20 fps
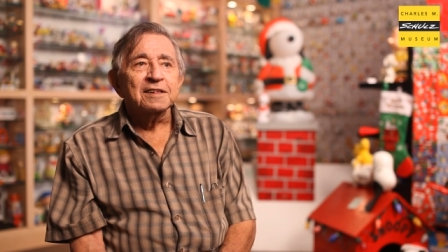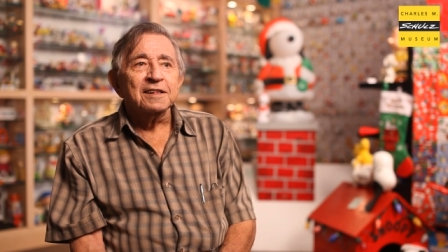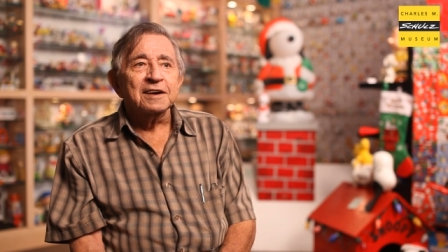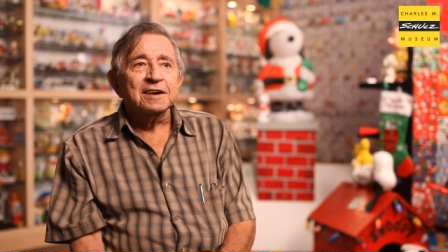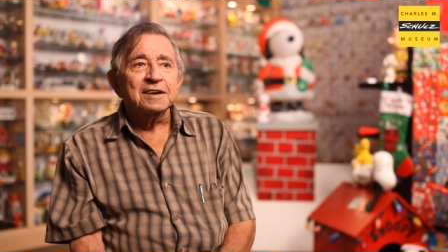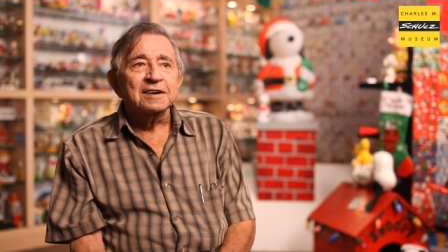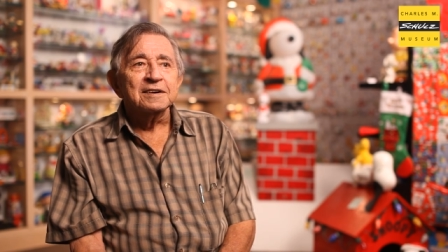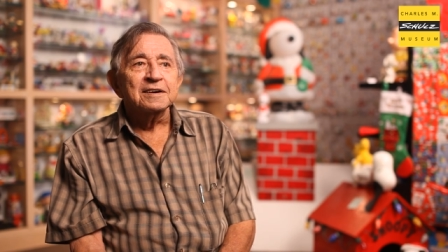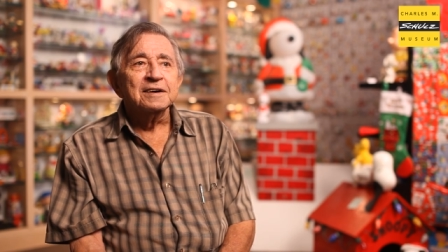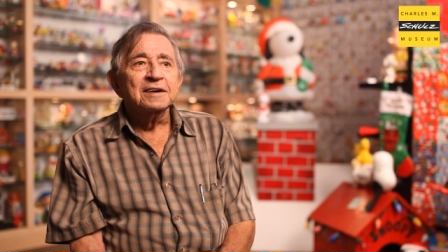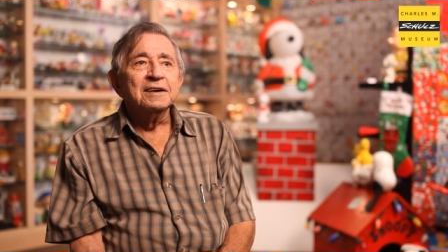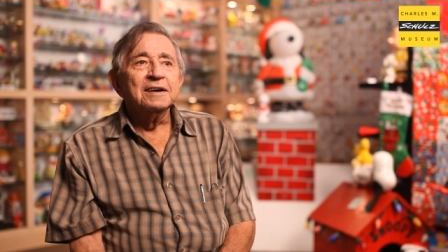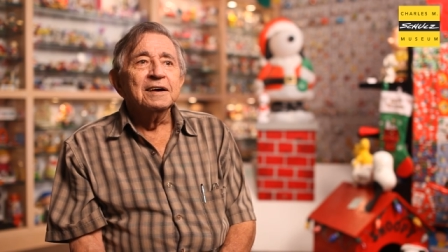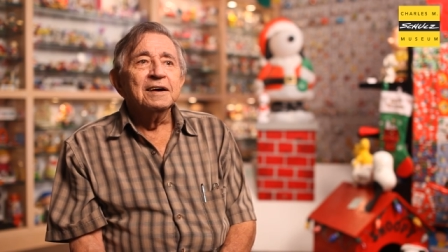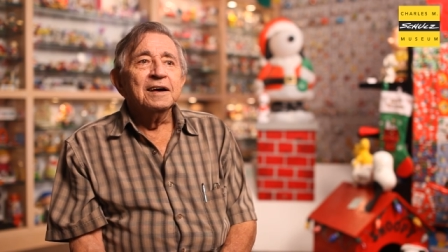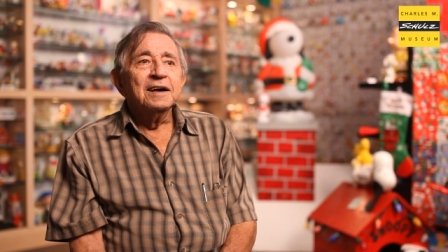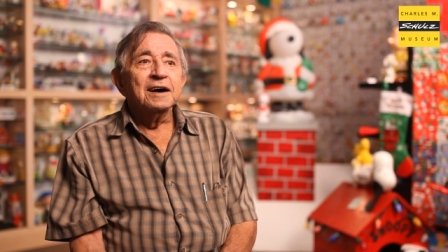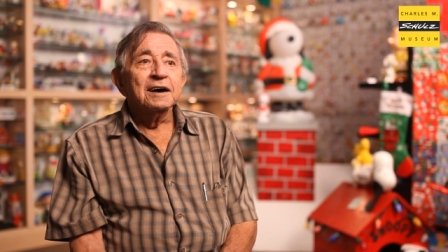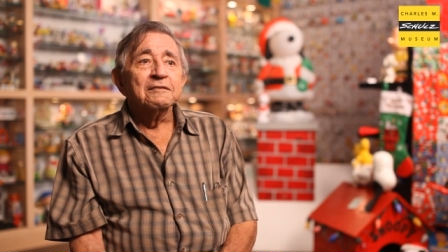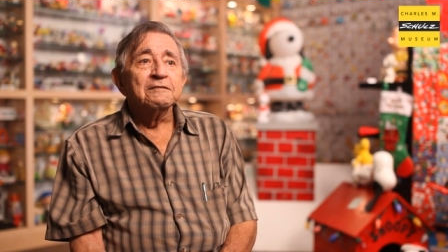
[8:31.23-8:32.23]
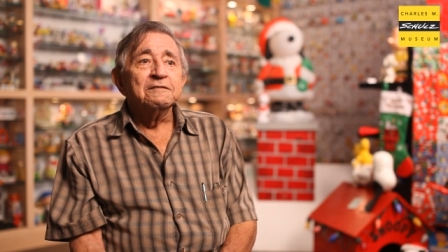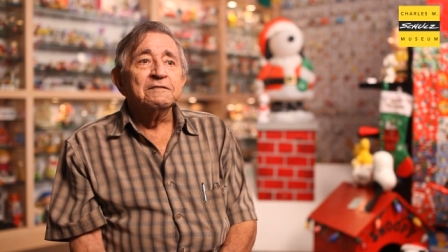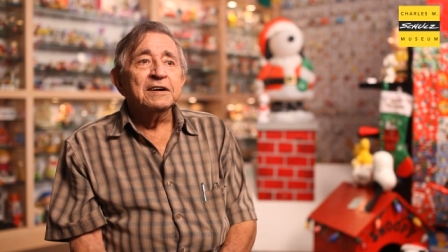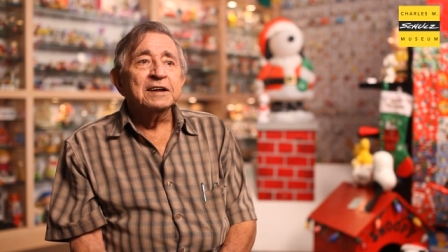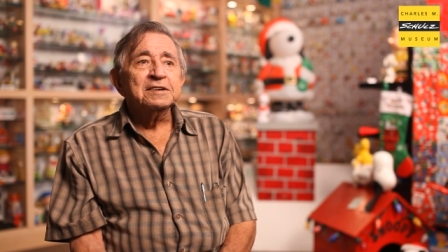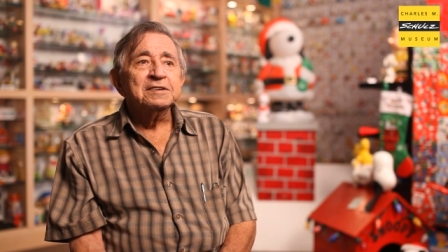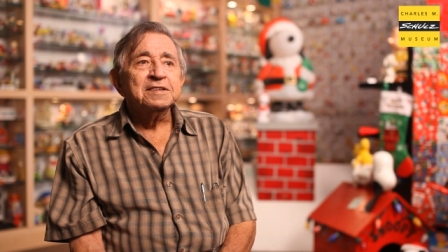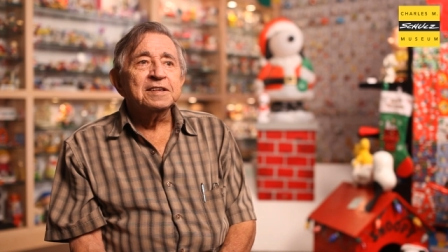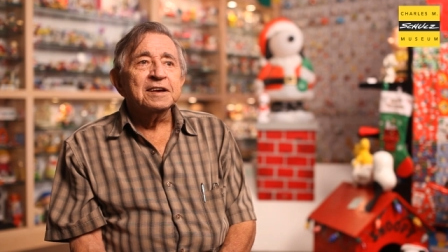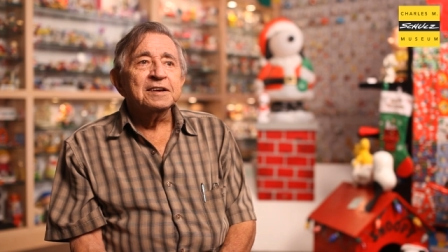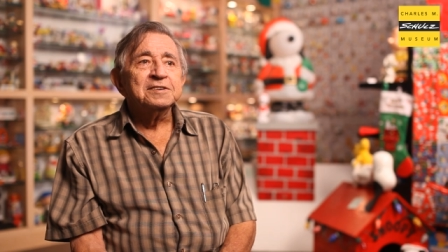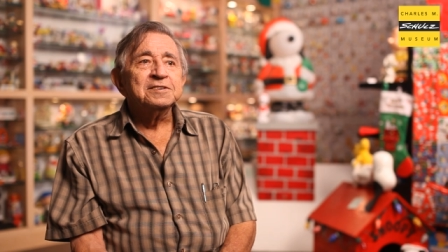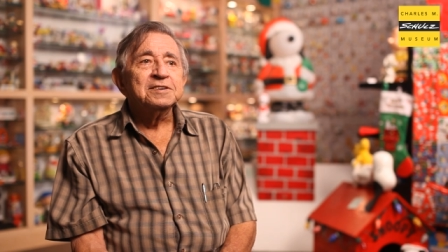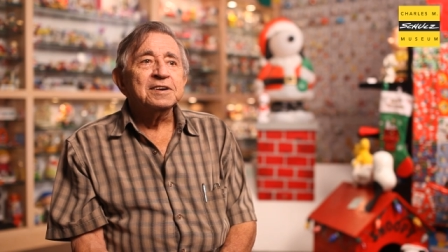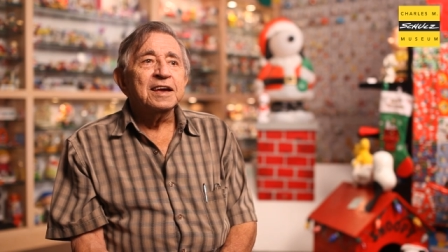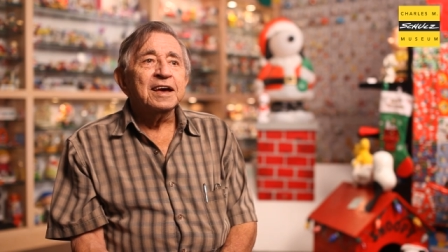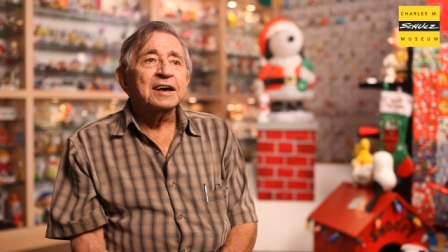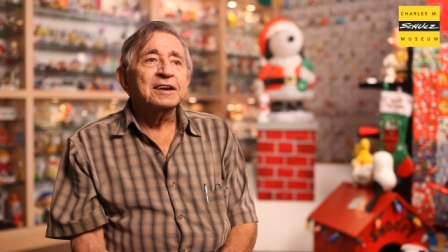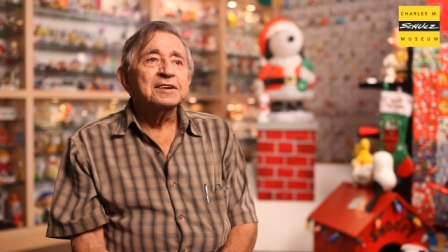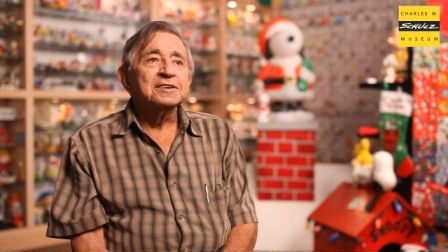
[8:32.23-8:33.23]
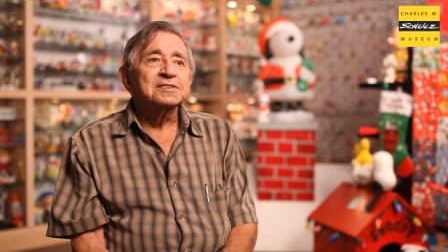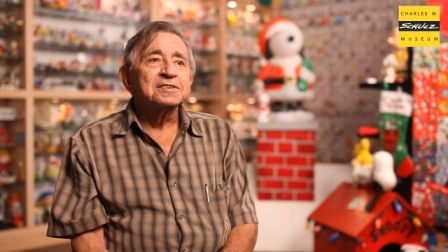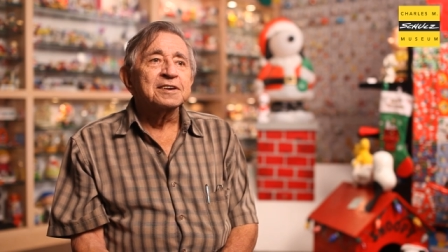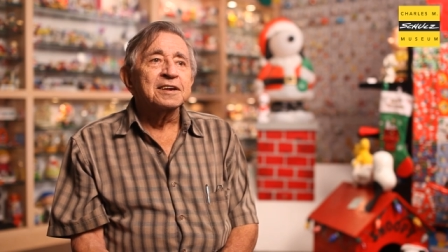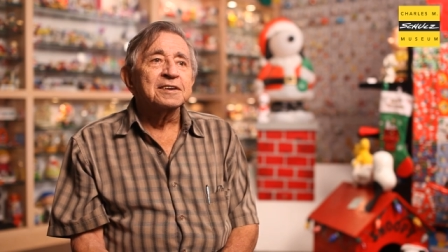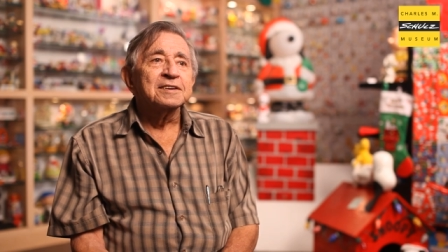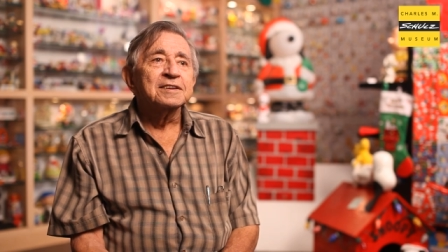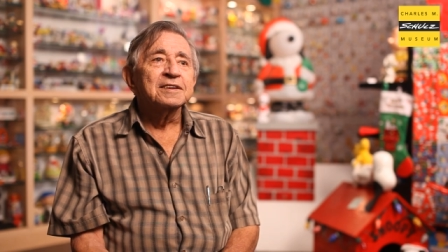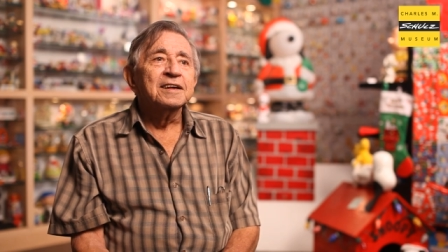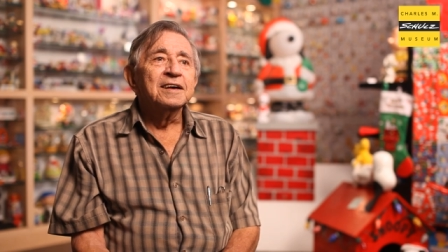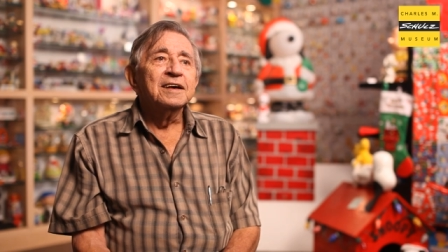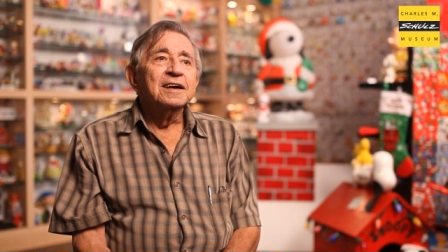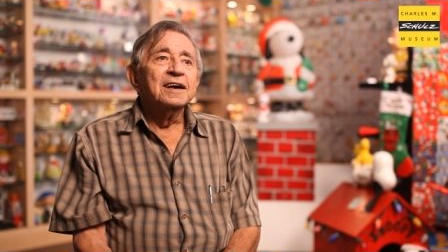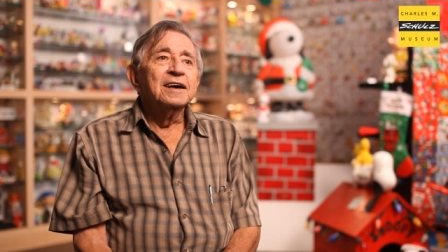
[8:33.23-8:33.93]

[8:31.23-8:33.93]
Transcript: like a, a vintage Edison